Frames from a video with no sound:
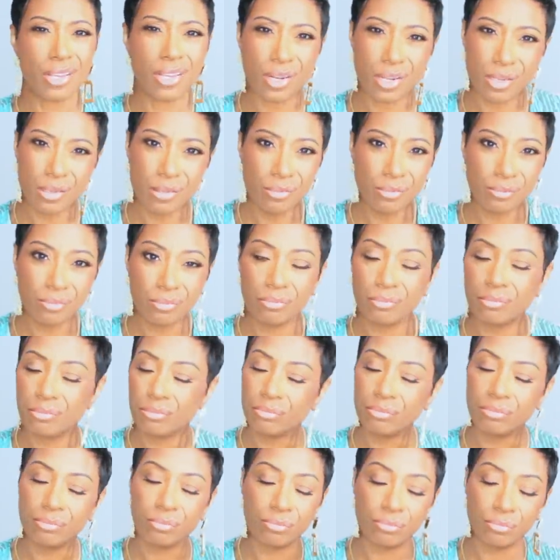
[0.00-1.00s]
know,
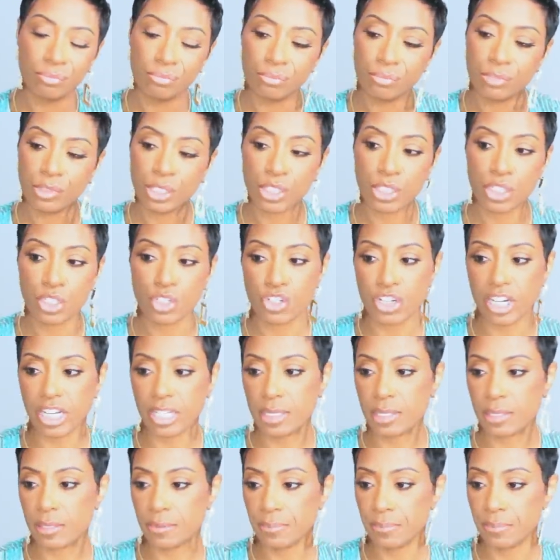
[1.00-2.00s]
there's a
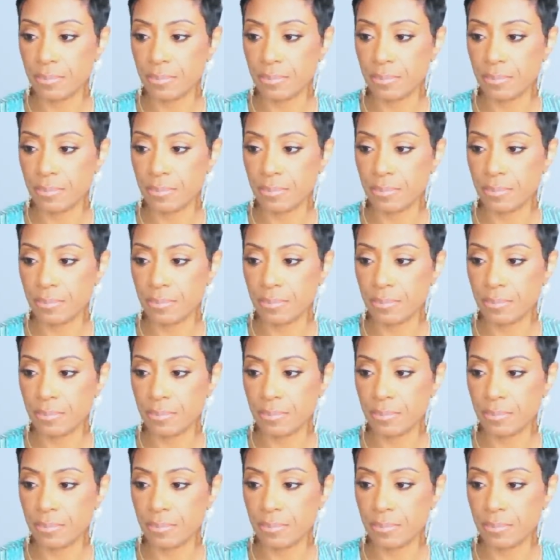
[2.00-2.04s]
dress.